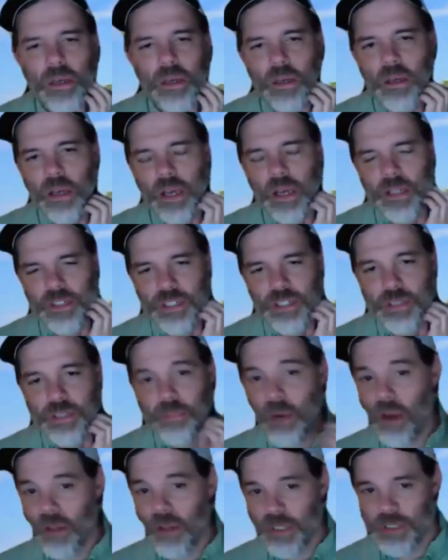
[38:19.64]
And she
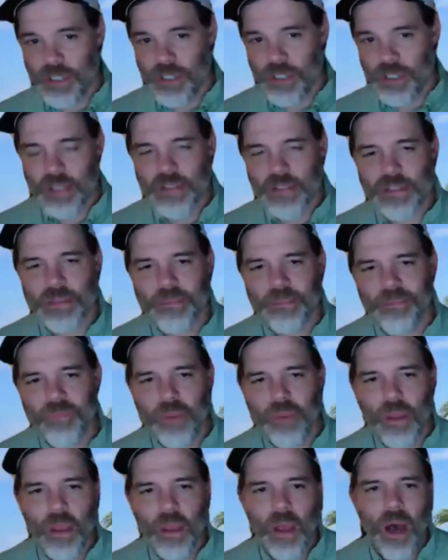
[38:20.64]
apologized.
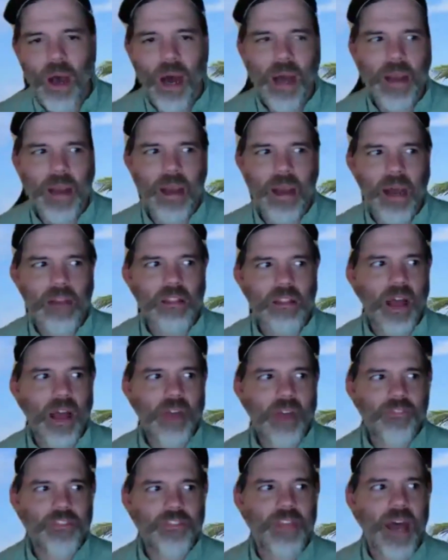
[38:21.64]
I
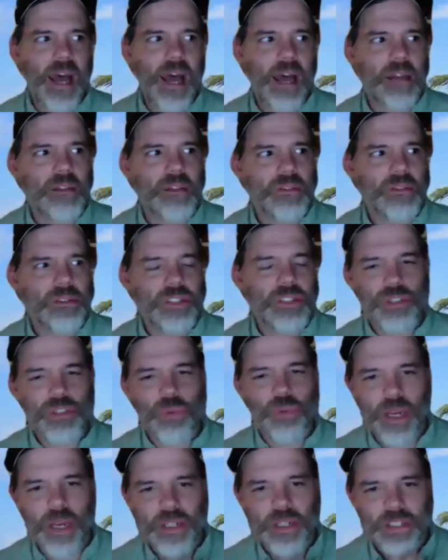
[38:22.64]
left that
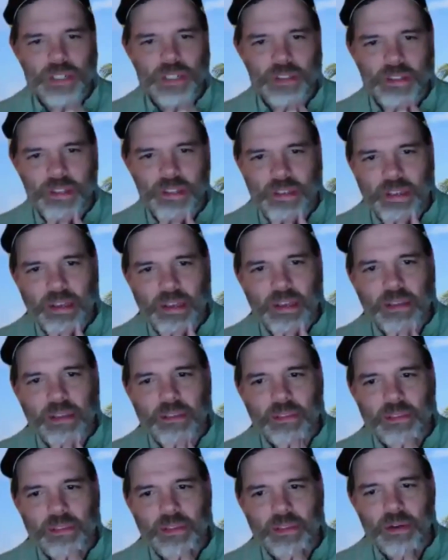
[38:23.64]
situation
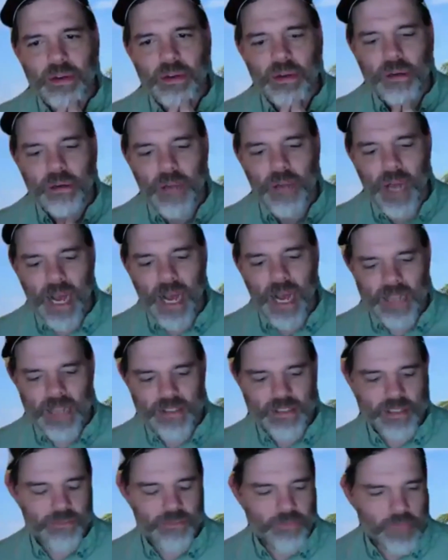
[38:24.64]
thinking there
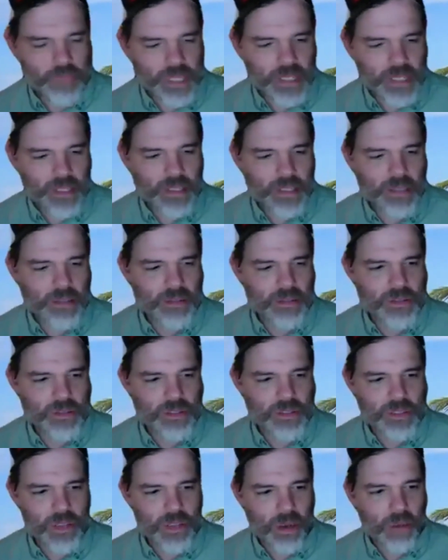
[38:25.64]
has to be
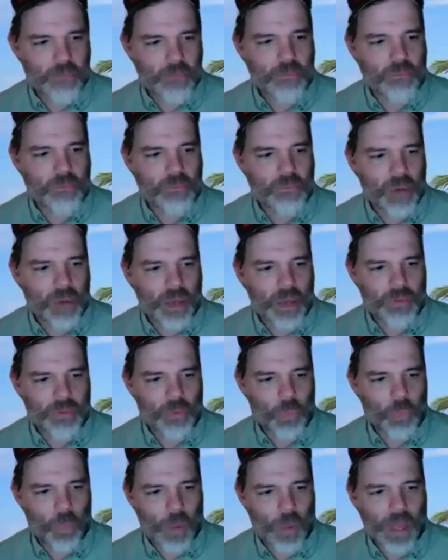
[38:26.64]
some other
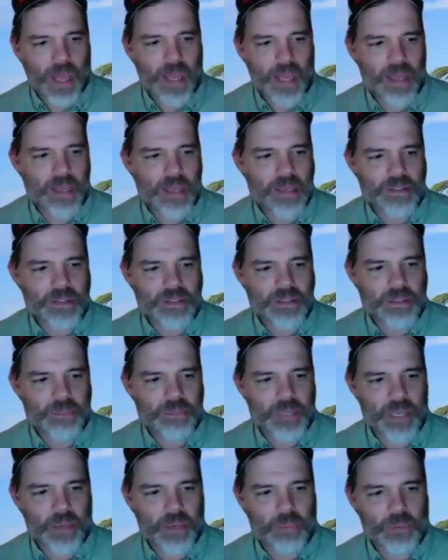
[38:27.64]
way to
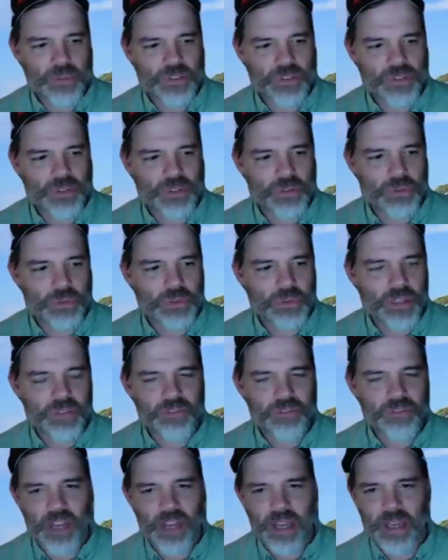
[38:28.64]
be able to
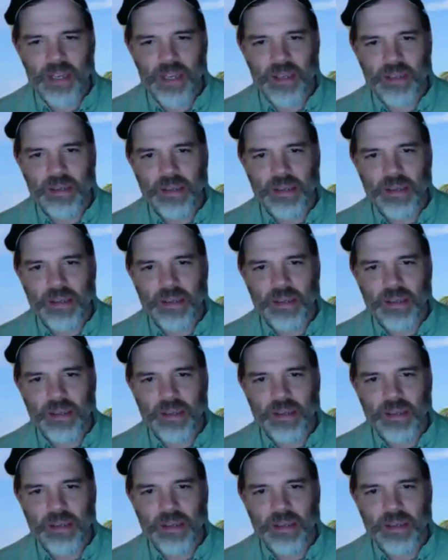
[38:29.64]
convey